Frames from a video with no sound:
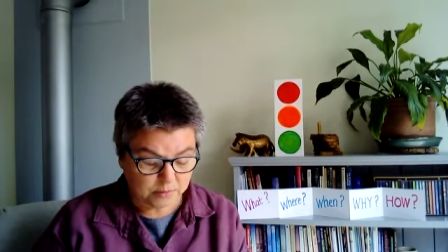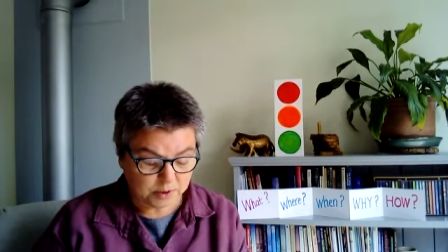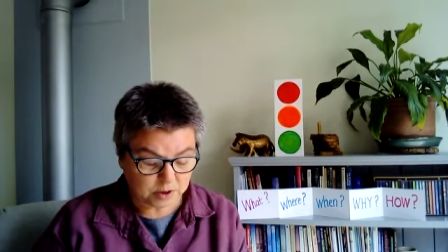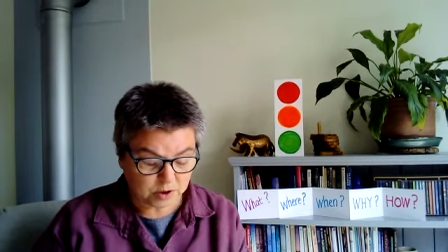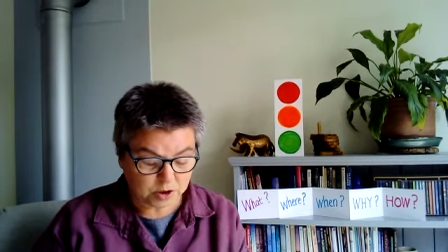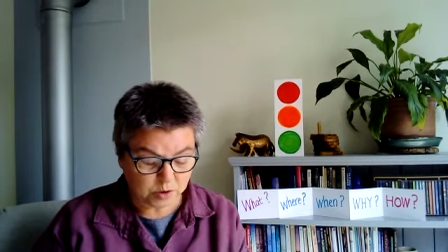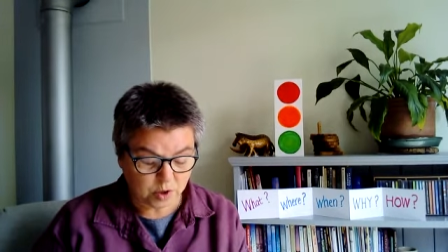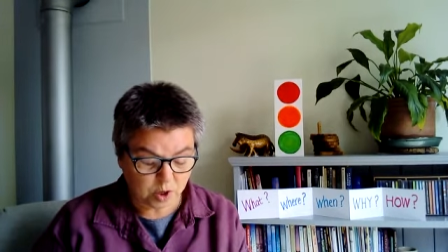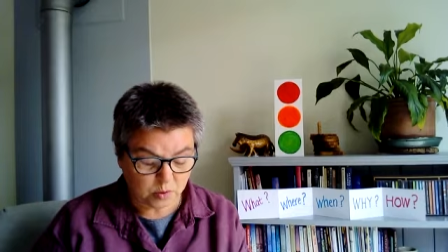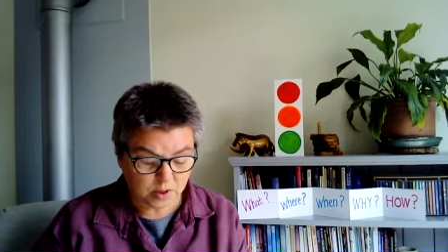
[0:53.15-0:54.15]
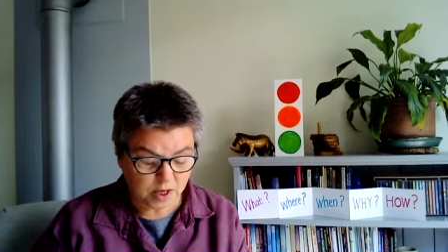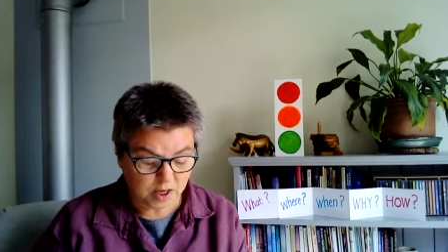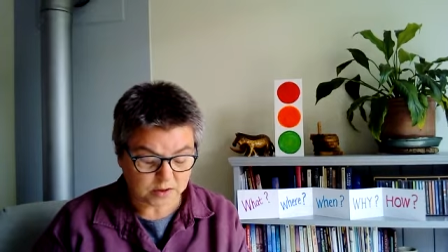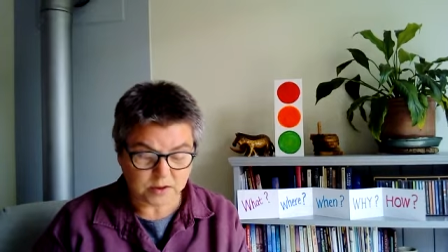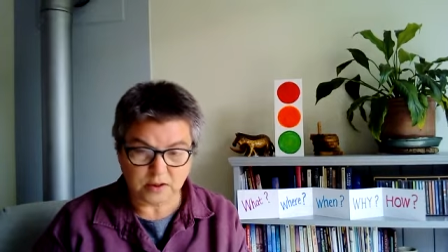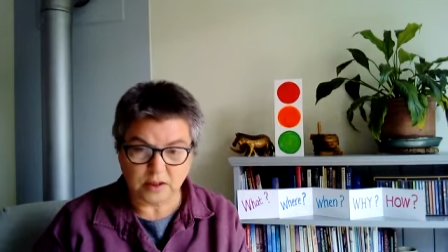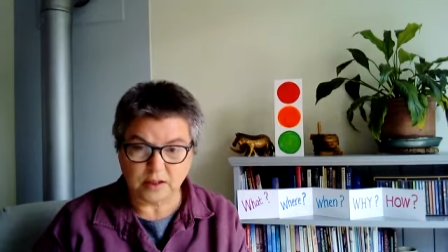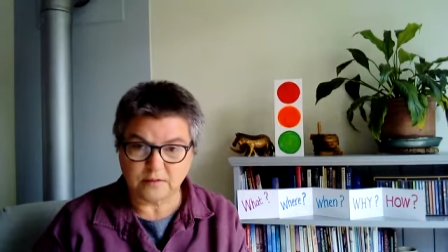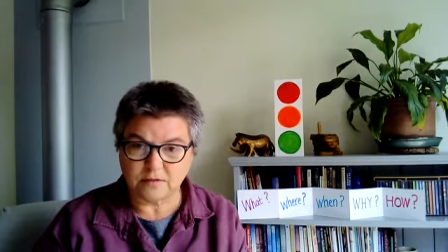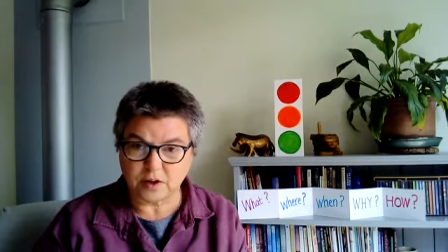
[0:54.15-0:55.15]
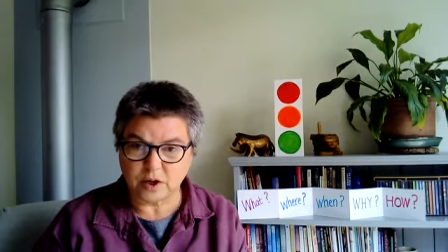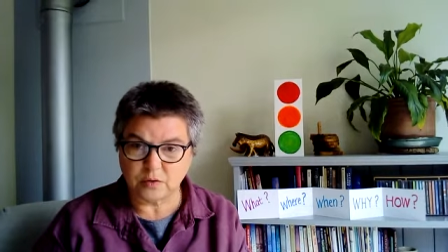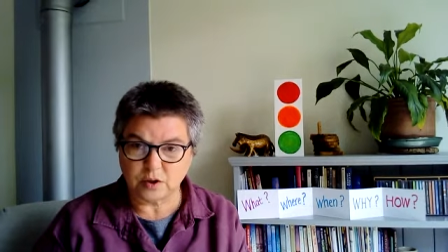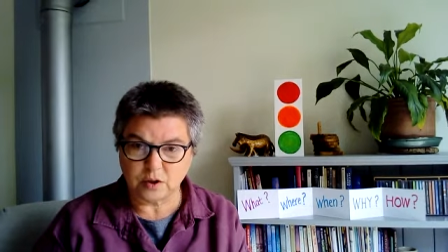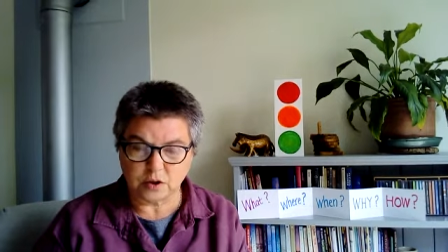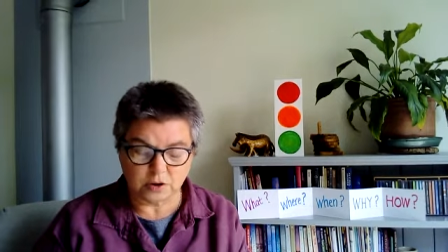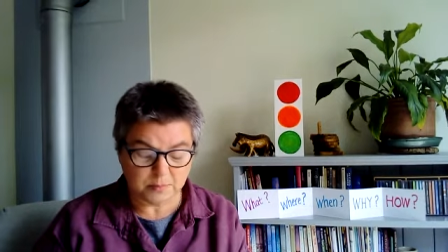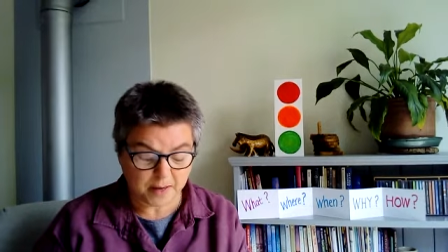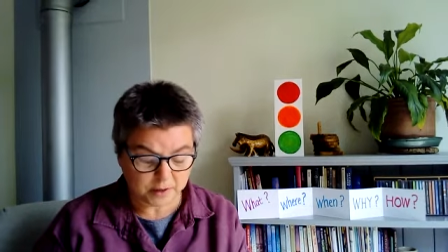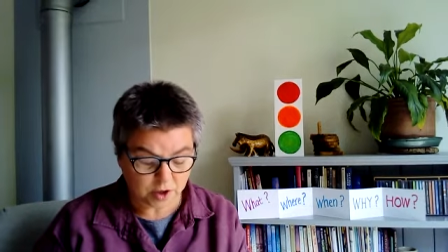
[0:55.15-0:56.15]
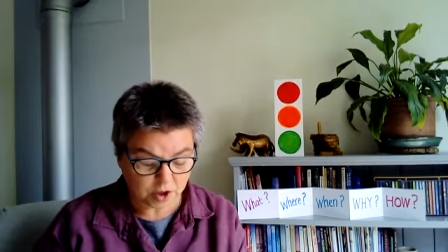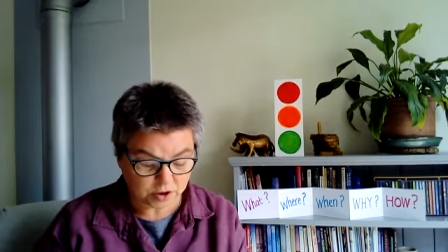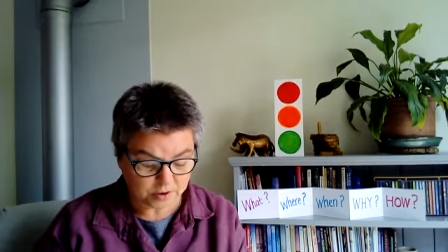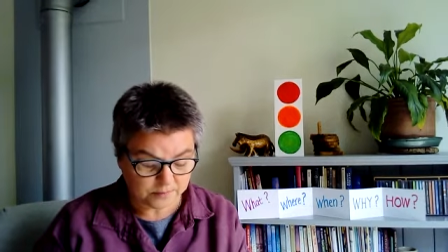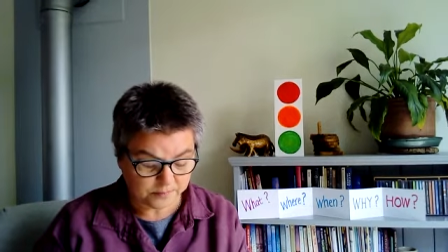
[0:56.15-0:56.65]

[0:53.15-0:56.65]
because you wholeheartedly followed the Lord my God."